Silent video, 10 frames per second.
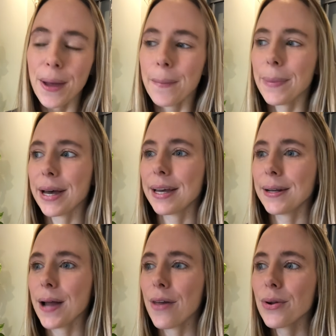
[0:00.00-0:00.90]
But
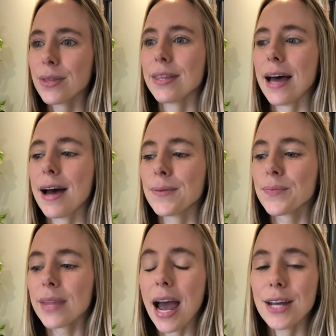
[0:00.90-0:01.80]
other than that,
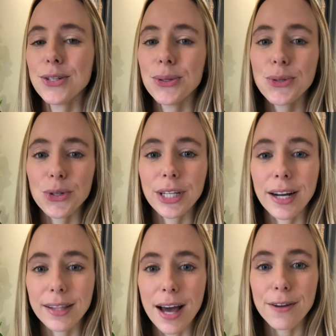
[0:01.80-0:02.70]
I do treat a
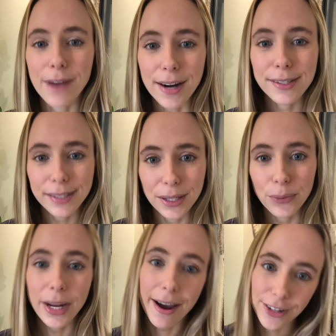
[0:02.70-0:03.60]
lot of vaccine
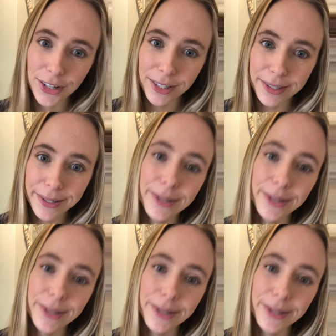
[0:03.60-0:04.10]
reactions.